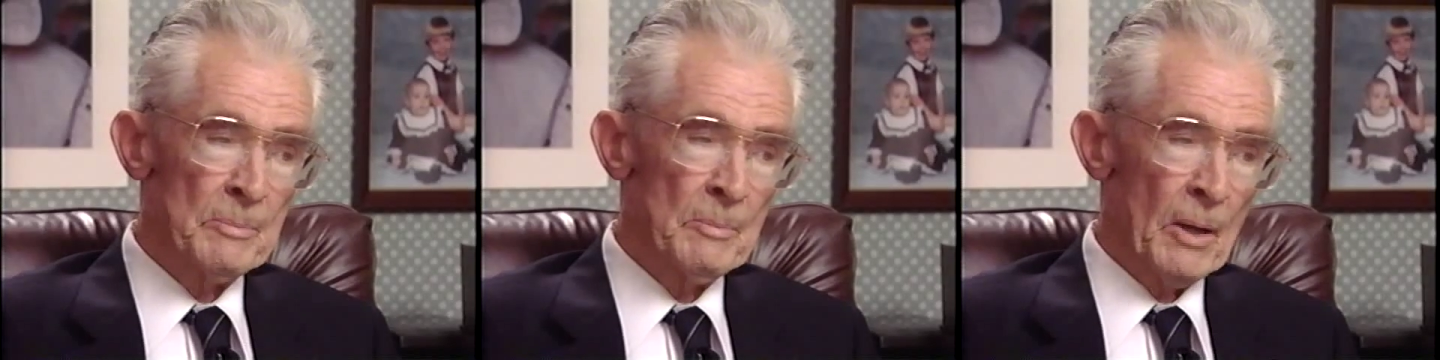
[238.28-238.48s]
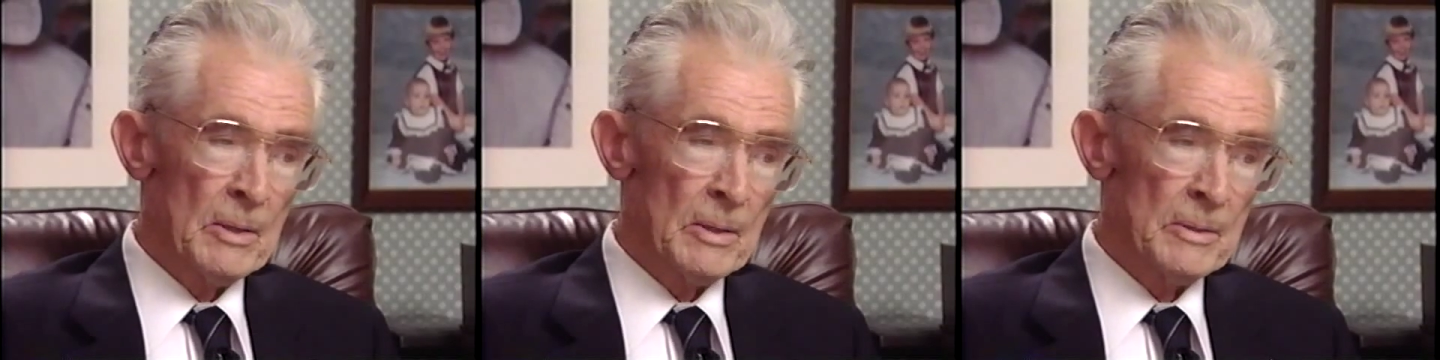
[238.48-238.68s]

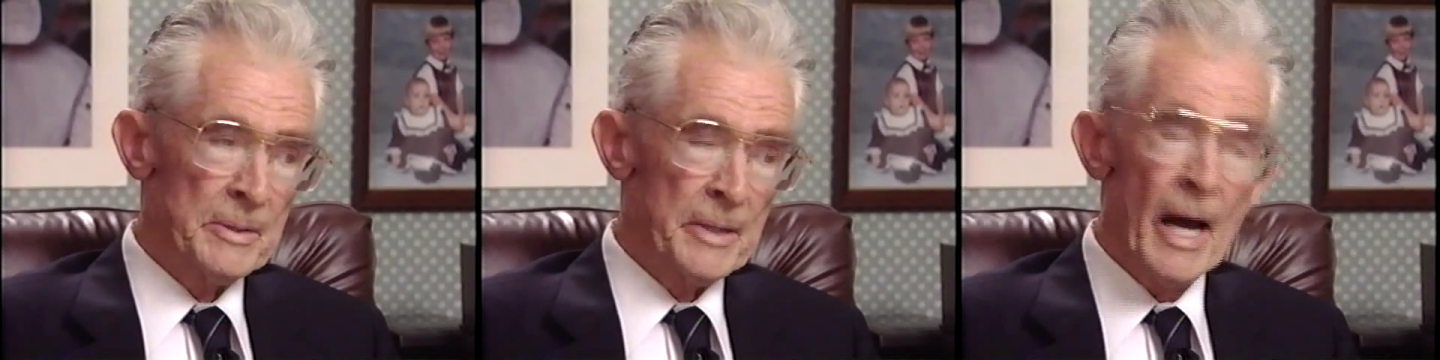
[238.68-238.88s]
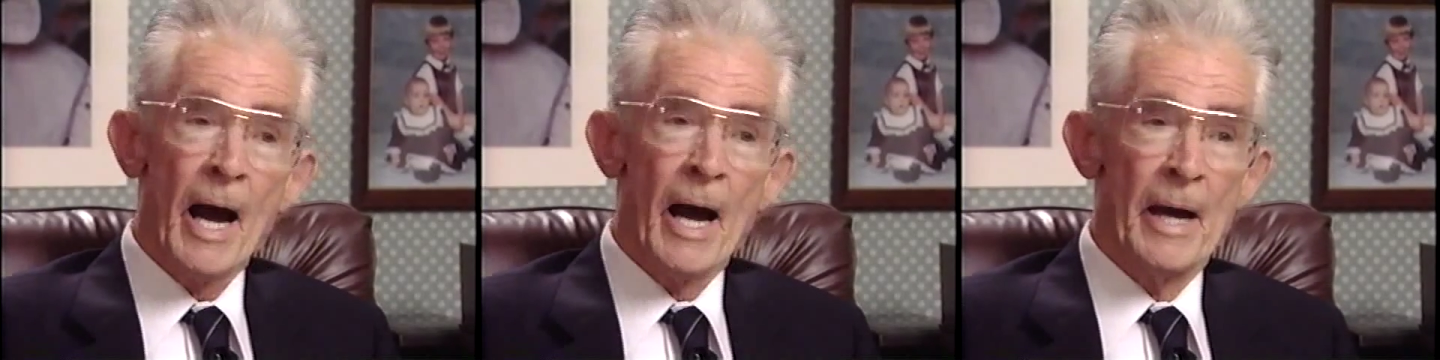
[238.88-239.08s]
Muller
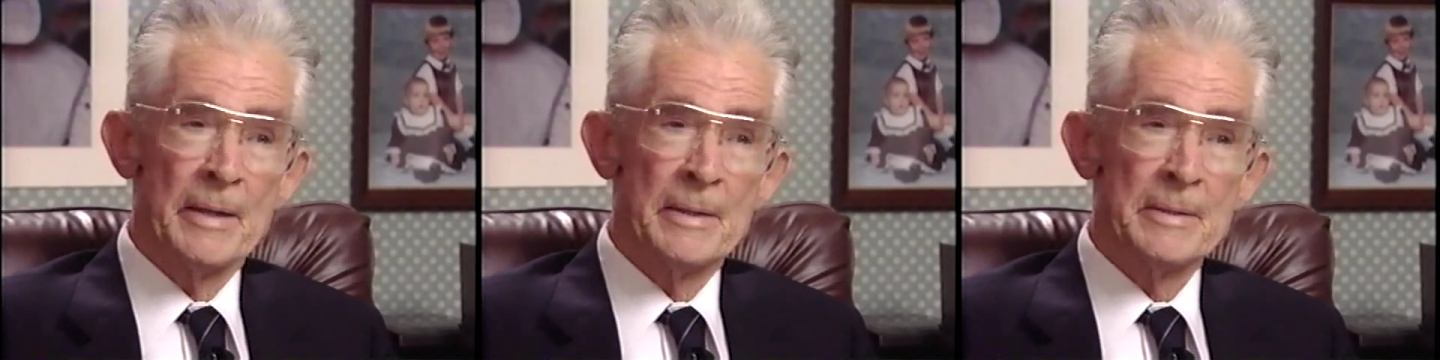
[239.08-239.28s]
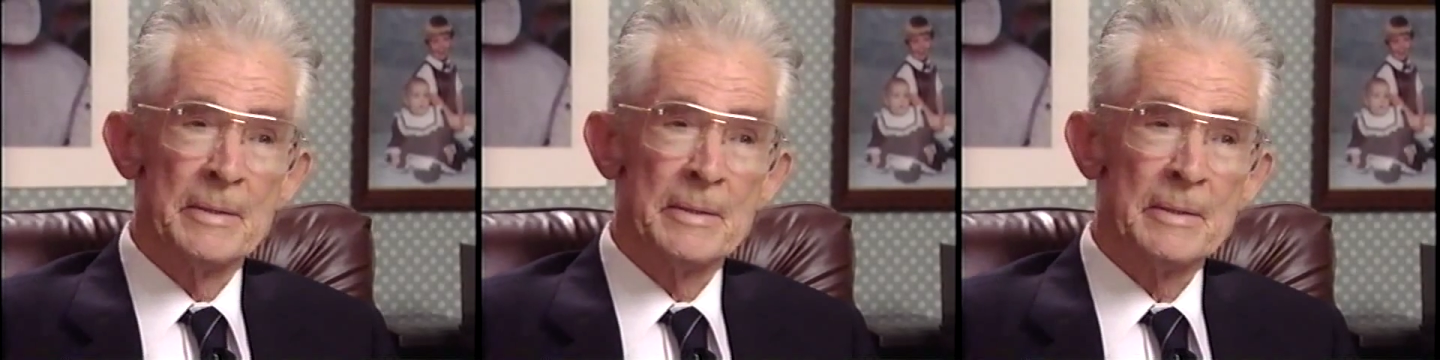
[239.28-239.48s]

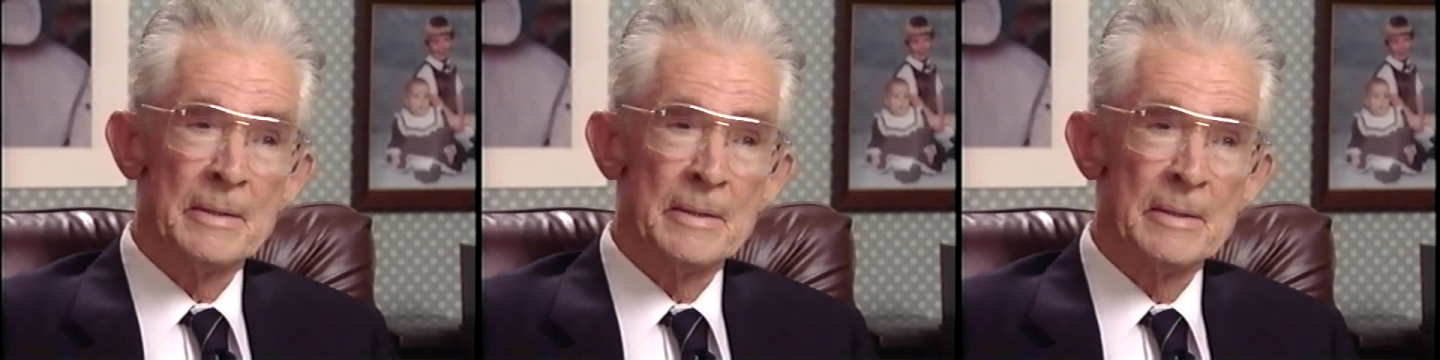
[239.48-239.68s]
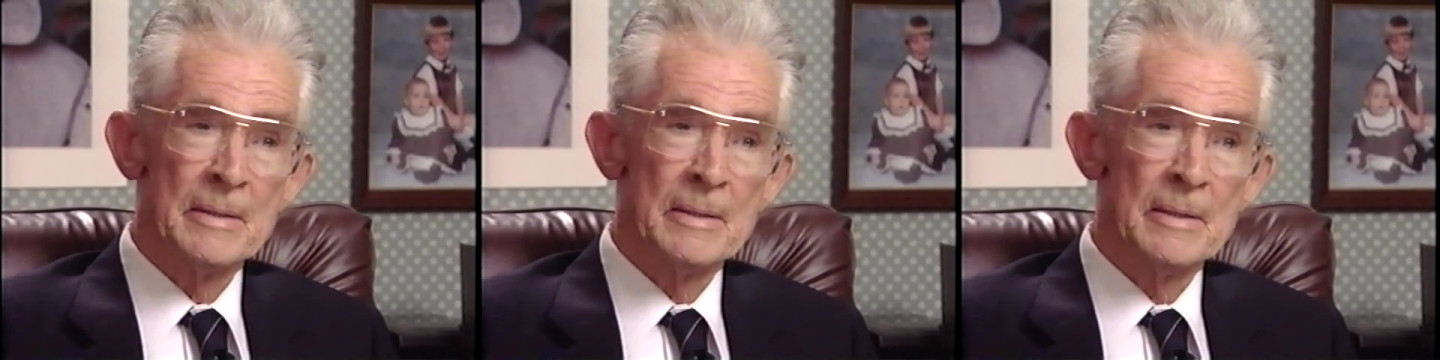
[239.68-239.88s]
died.
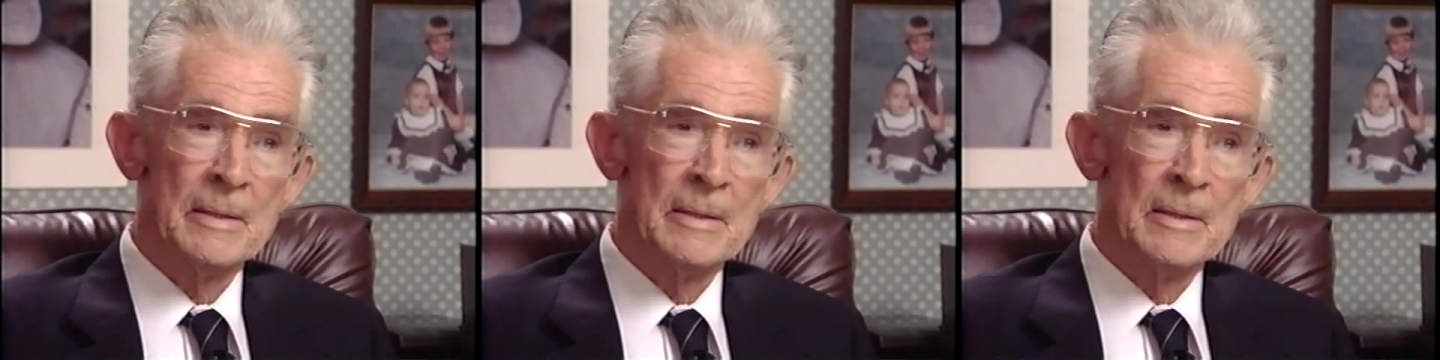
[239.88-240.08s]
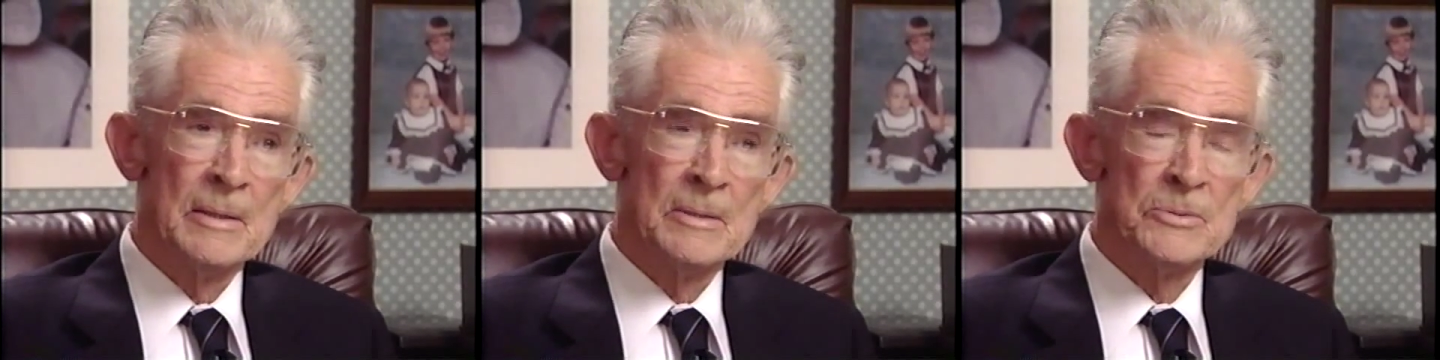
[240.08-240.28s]

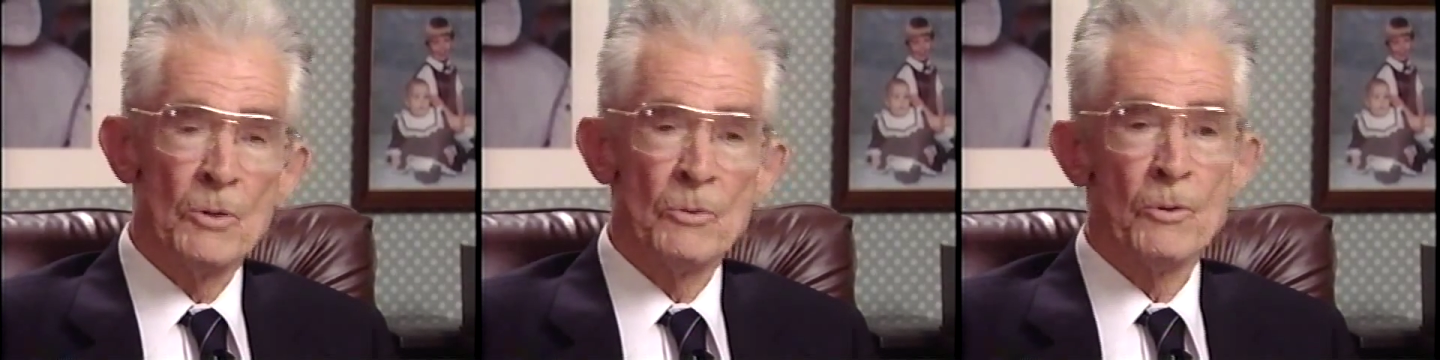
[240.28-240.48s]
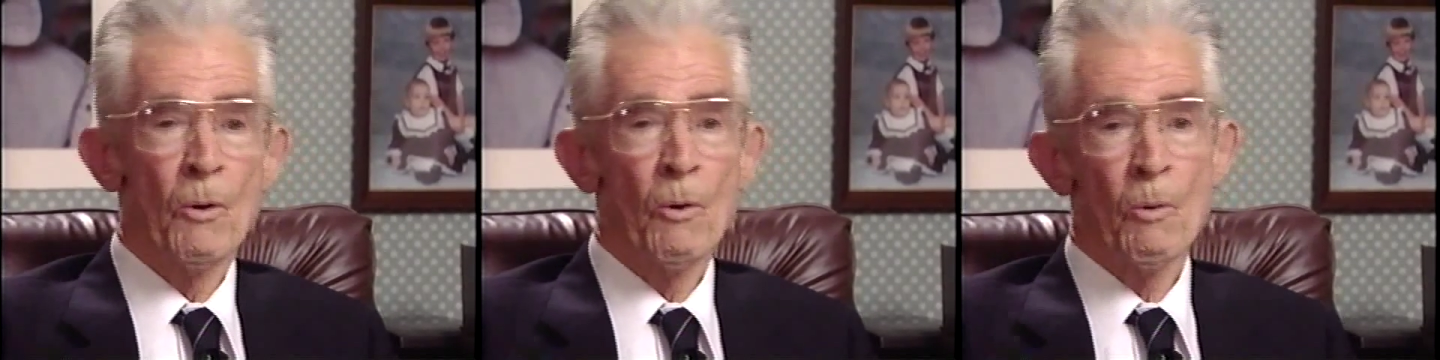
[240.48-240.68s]
So
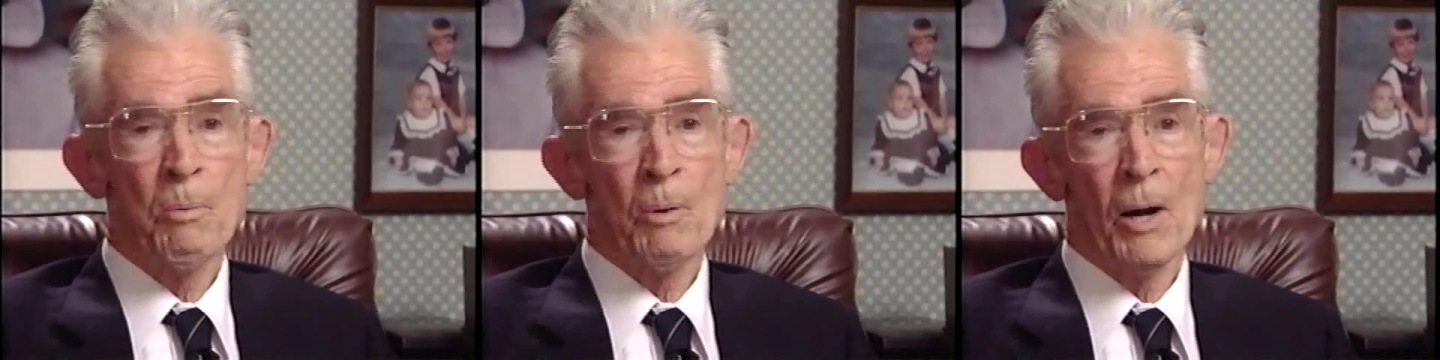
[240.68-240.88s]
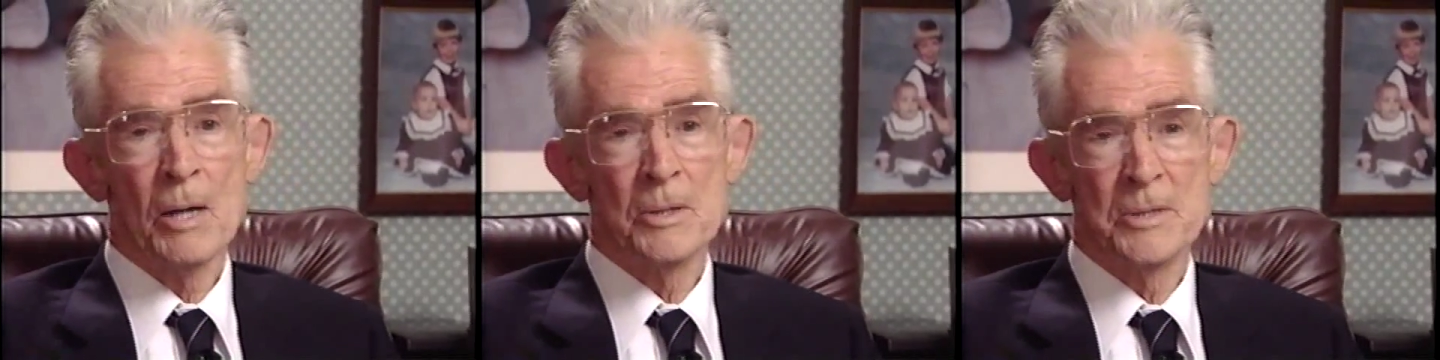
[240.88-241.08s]
the whole
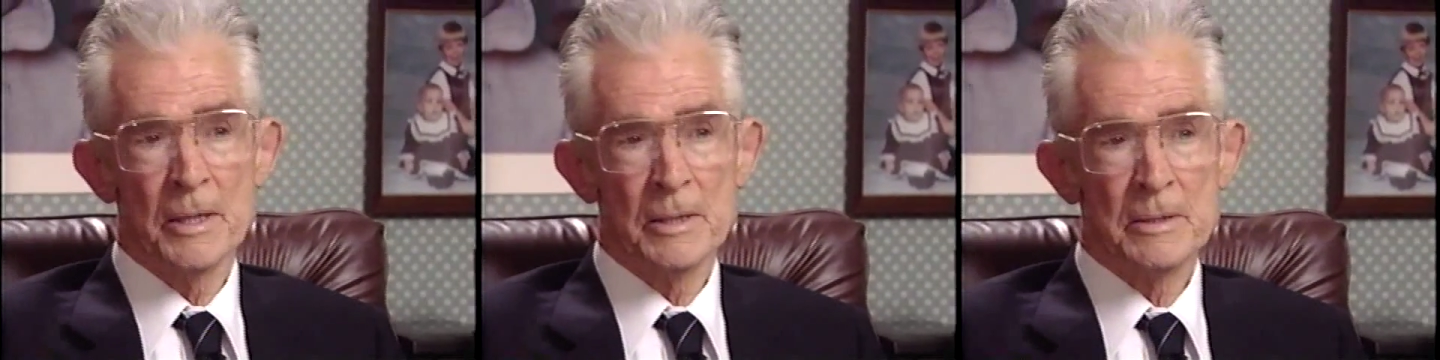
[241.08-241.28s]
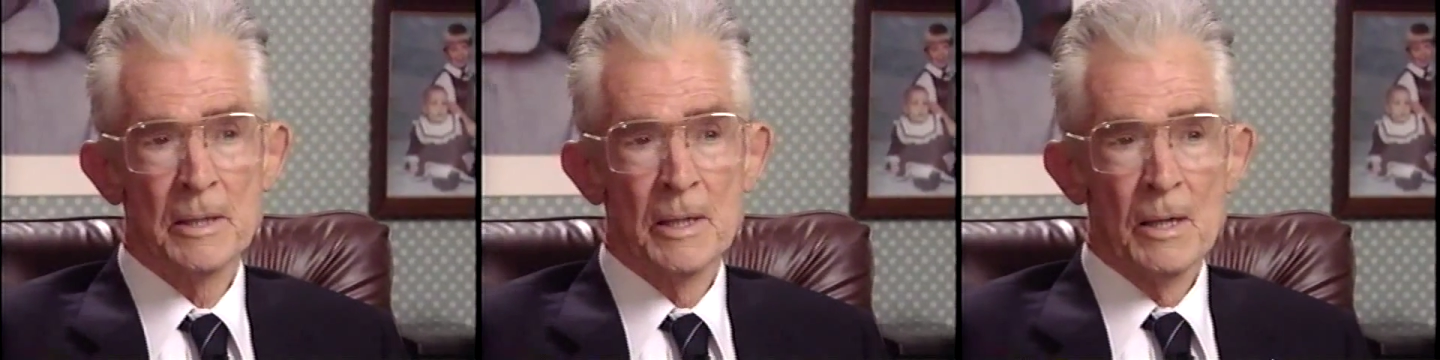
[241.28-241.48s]

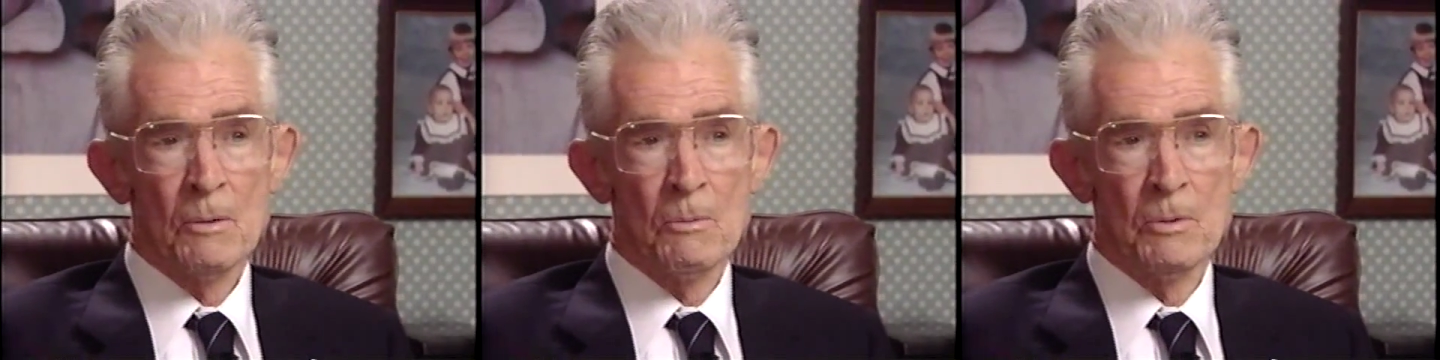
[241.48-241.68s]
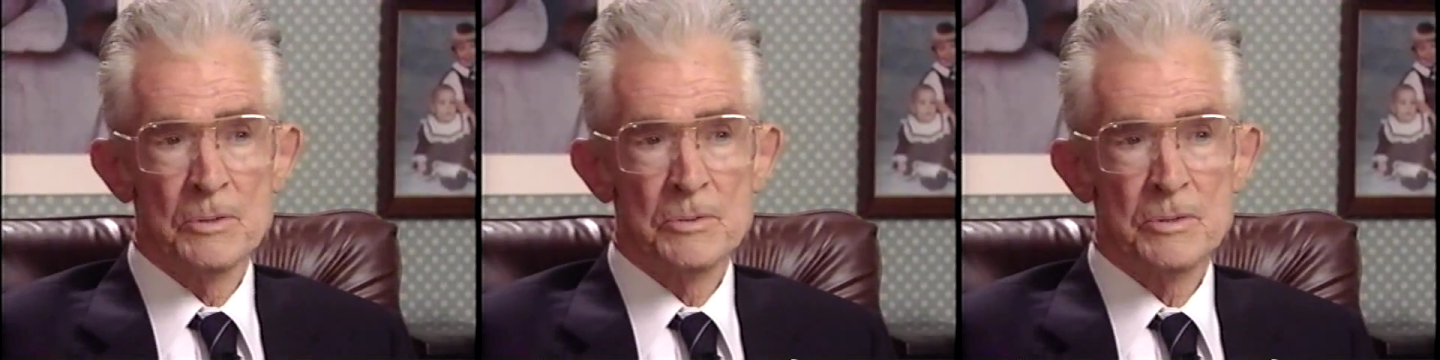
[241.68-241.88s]
project
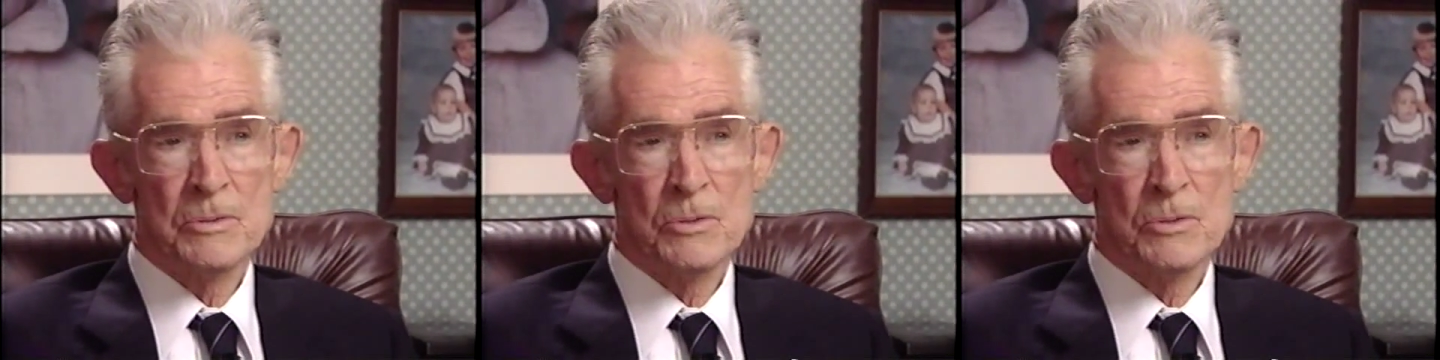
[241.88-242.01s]
was